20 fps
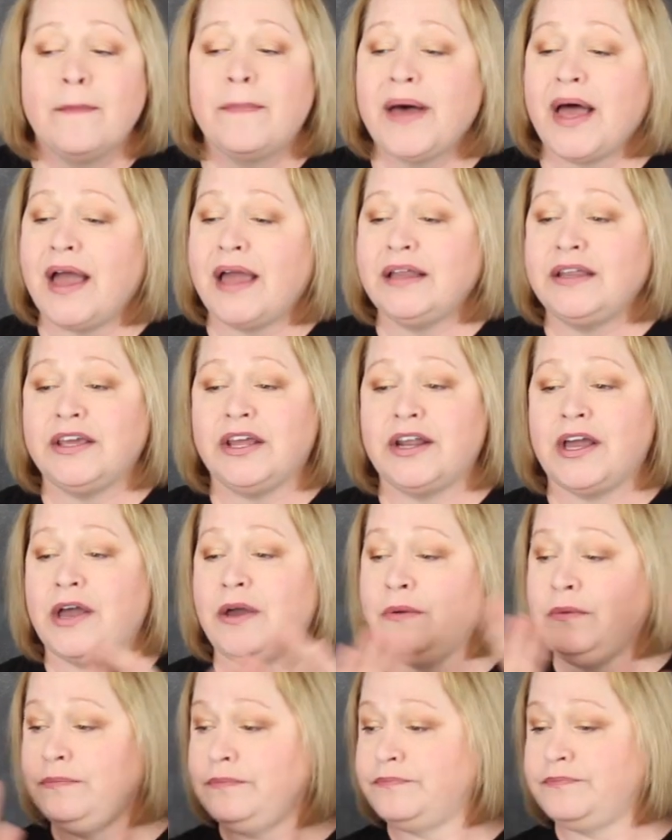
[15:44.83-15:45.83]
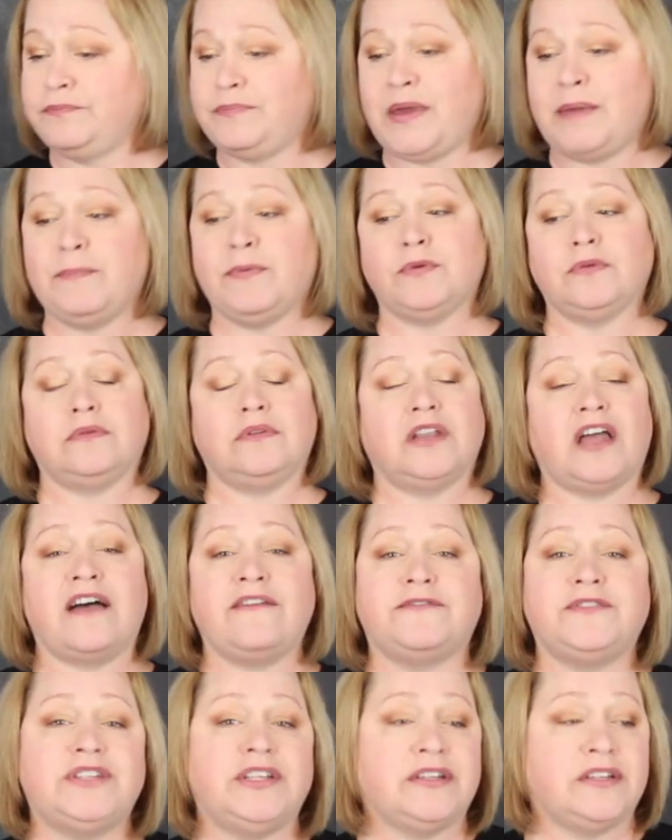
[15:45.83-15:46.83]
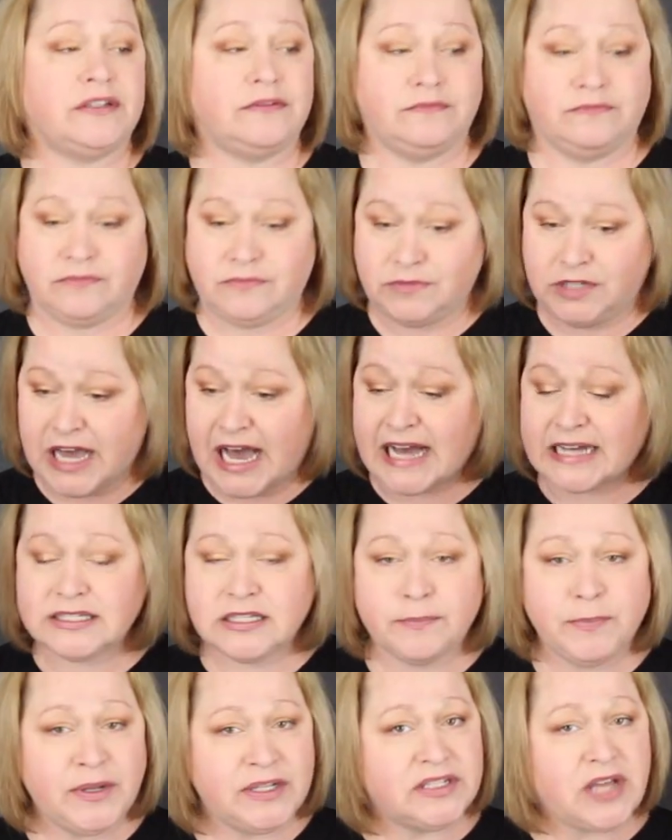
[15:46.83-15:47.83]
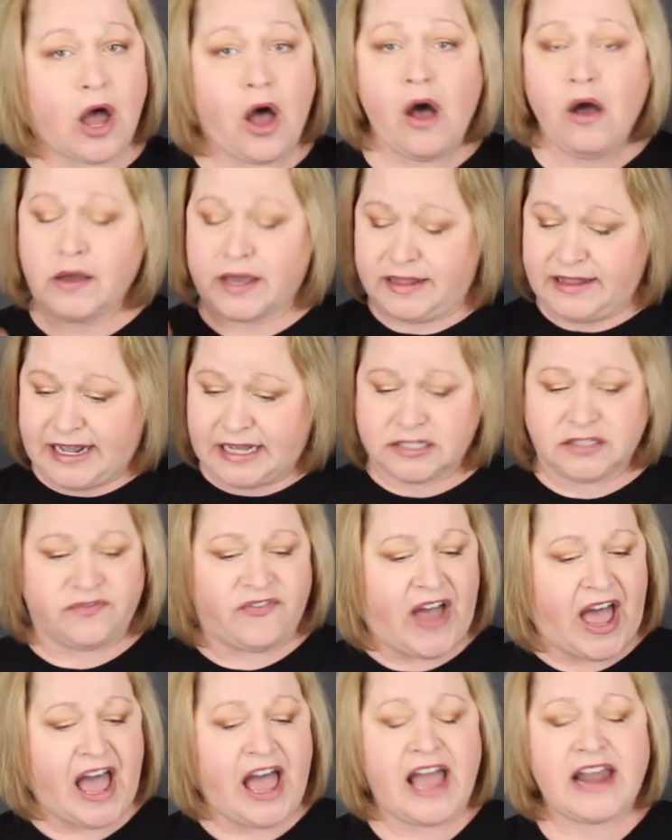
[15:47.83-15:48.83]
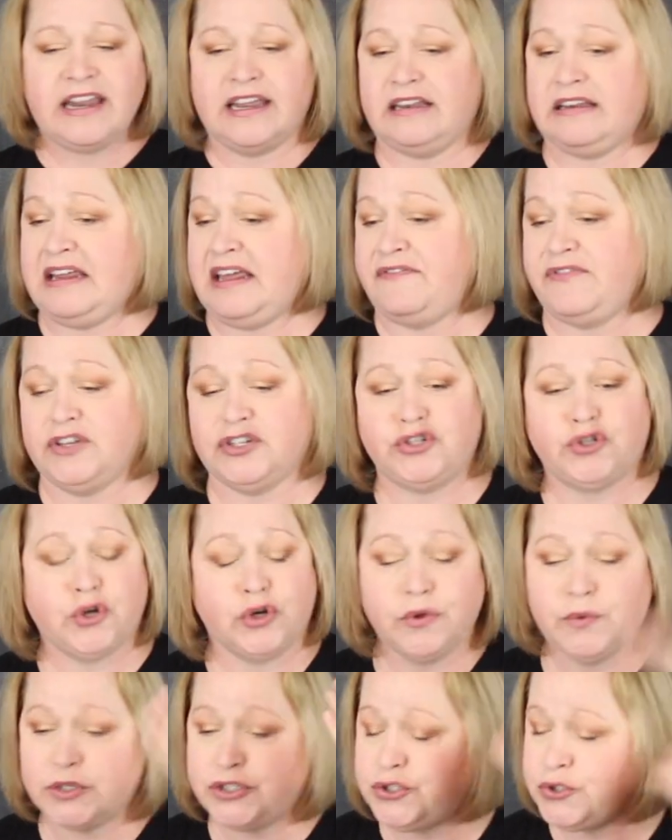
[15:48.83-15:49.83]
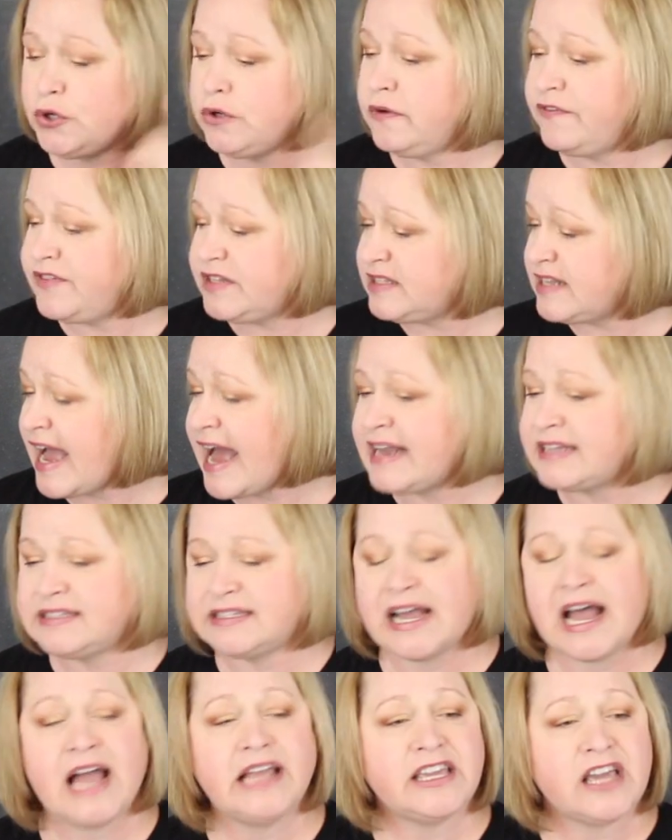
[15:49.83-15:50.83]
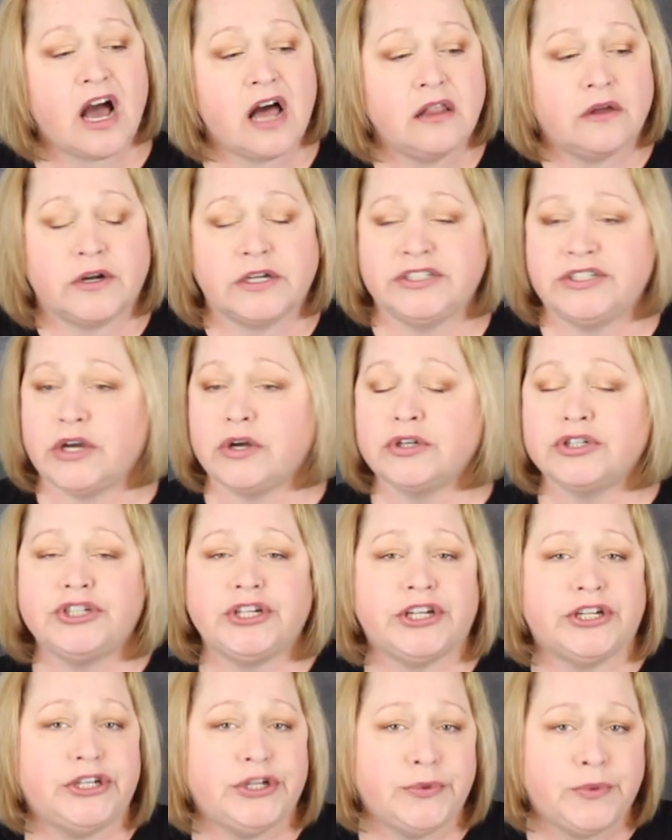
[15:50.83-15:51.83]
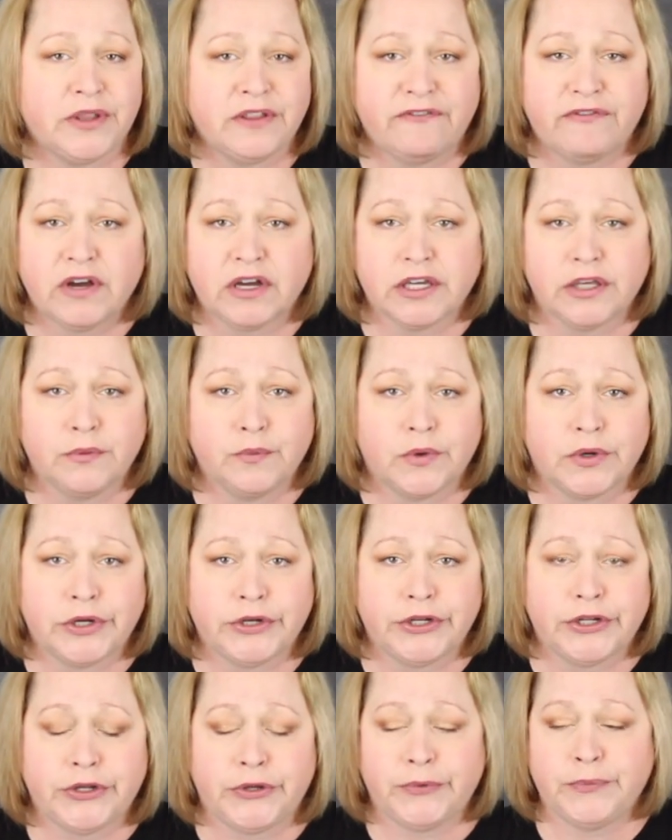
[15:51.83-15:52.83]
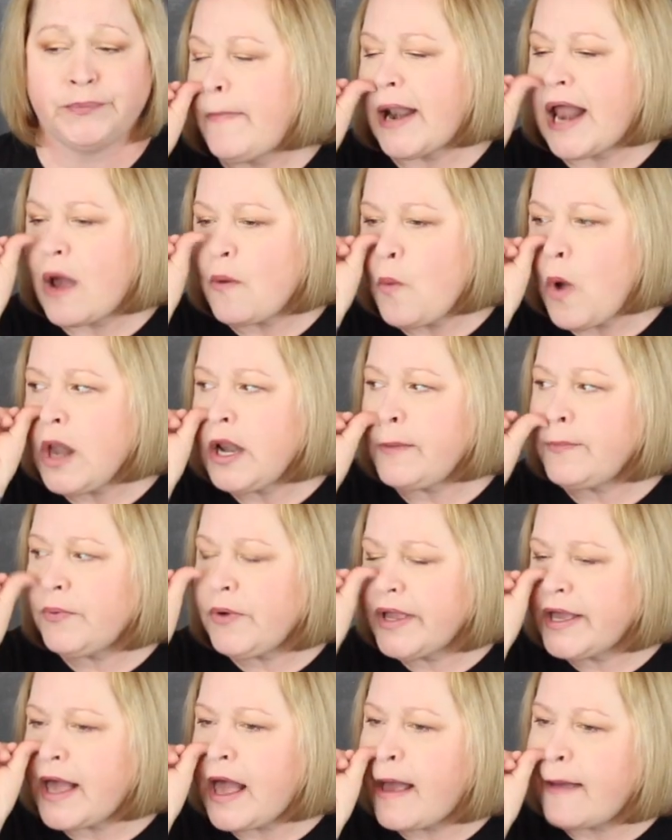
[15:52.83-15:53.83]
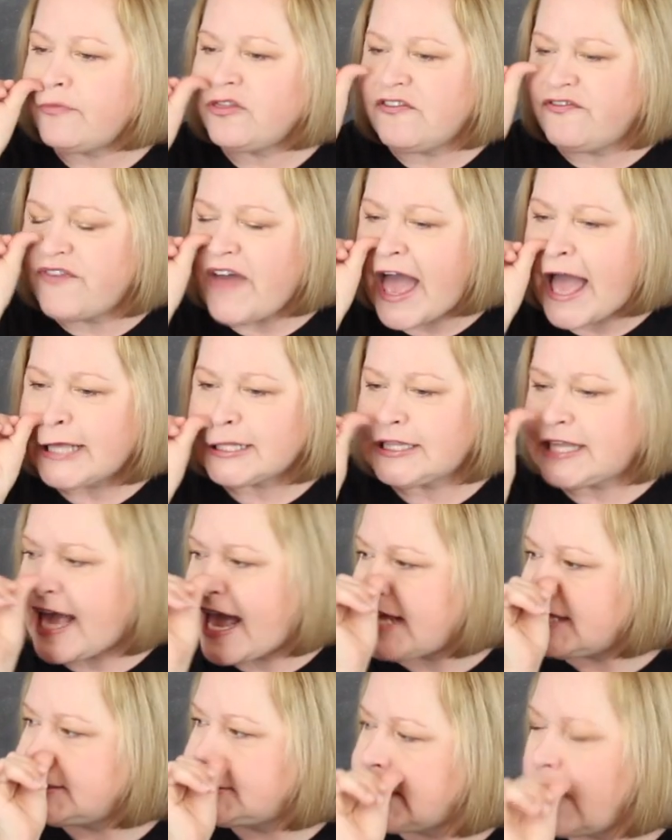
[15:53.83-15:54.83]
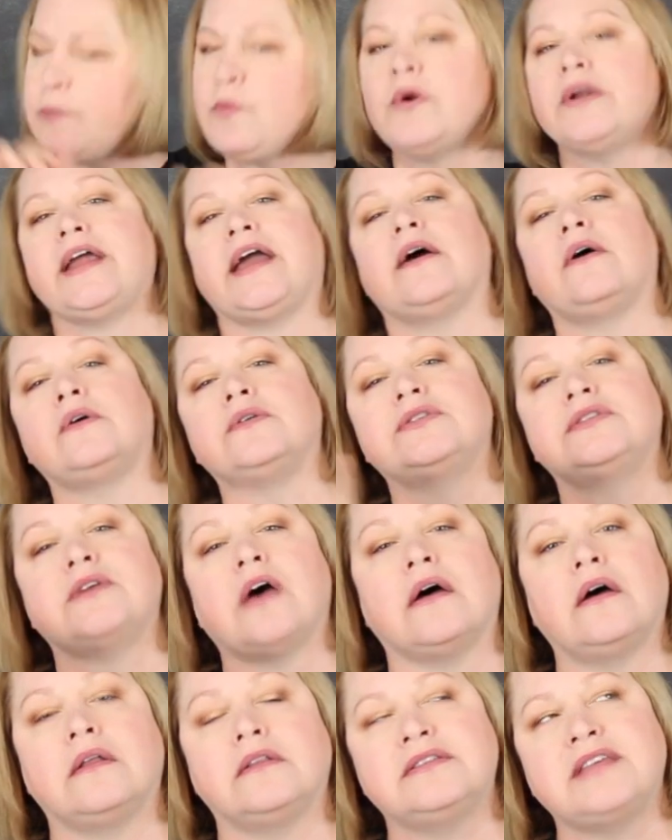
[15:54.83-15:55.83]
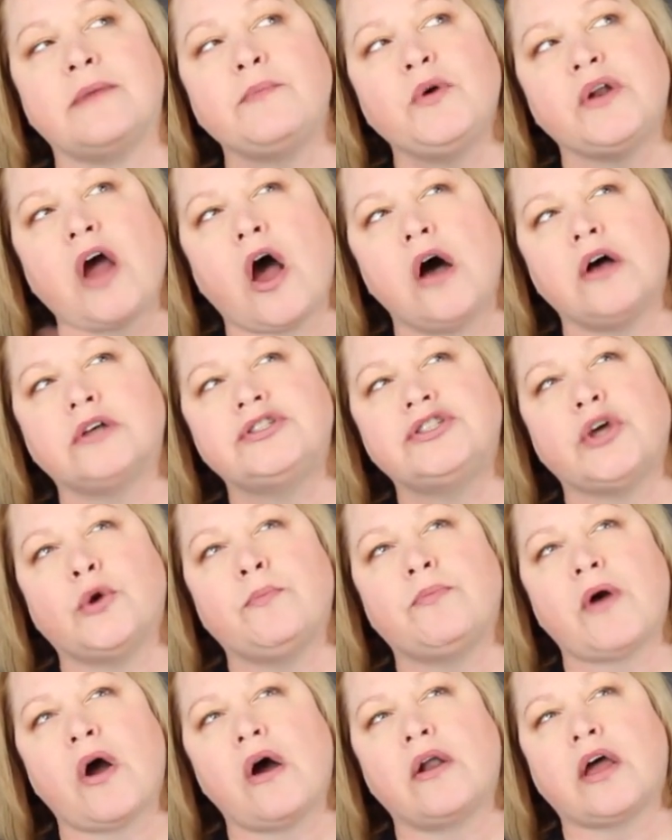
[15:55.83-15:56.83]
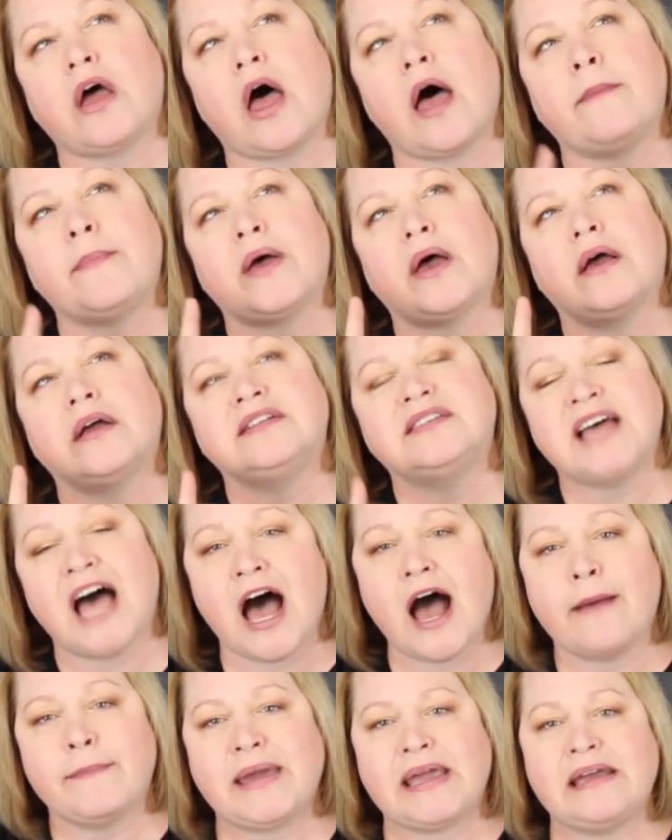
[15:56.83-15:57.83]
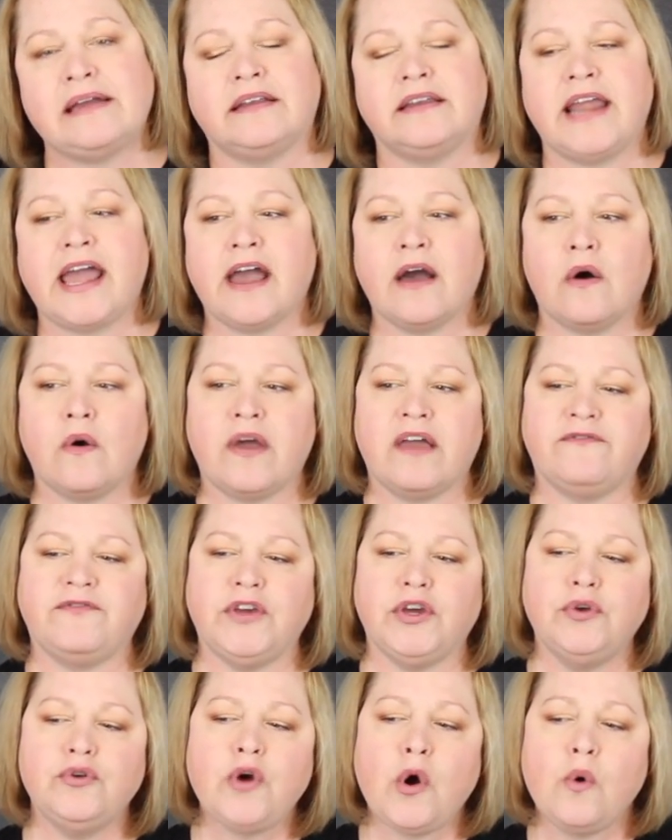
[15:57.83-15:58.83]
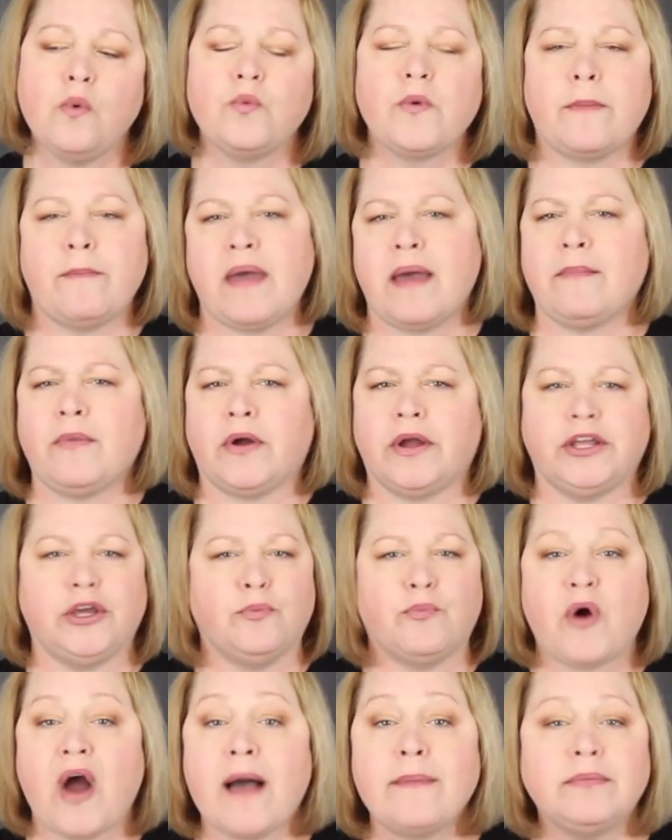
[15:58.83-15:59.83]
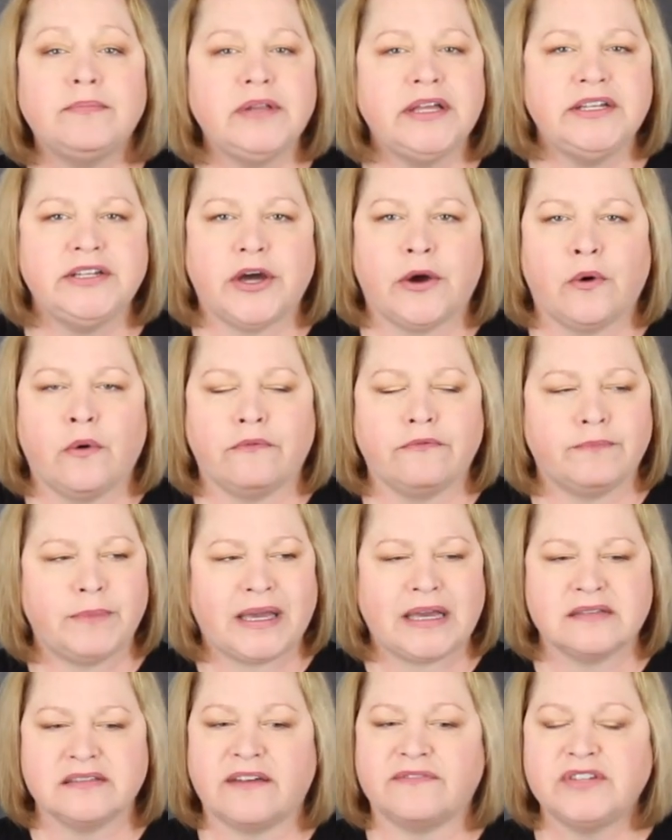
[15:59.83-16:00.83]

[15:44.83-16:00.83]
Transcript: But you know, people love to gossip and talk and that's fine and if it's true it's true if it's not it's not y'all are adults you can do what the fuck you want to do but i want to bring up the fact that someone else someone also brought up Tommy. Now, if you don't remember, and you probably don't because